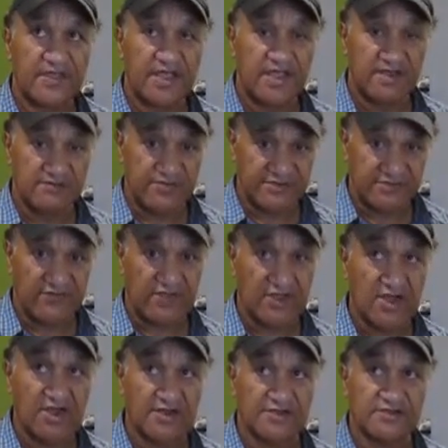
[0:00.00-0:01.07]
and Pacific
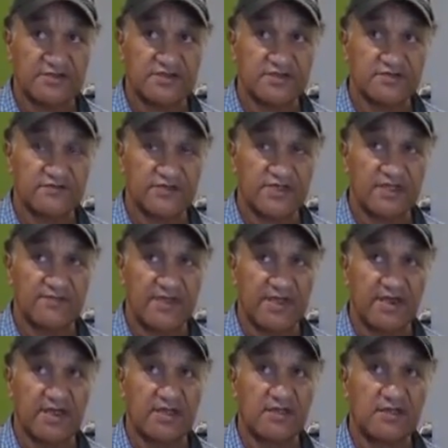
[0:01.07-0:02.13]
Islands for that matter.